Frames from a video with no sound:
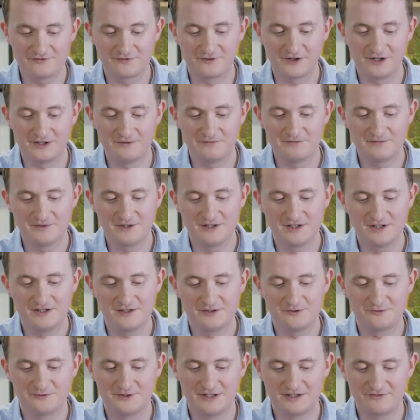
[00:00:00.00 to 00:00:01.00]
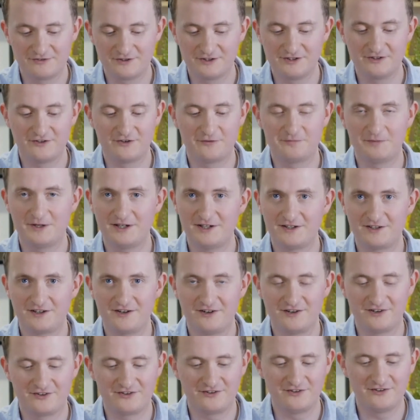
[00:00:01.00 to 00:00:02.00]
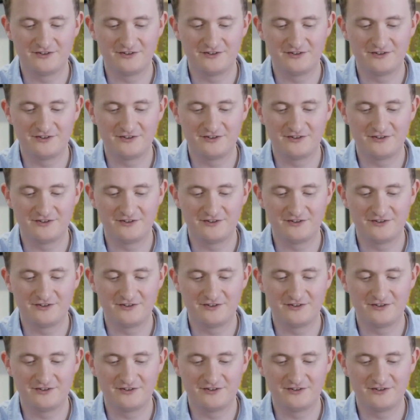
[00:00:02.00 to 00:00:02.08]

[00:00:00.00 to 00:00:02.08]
frame, we have our little spy character,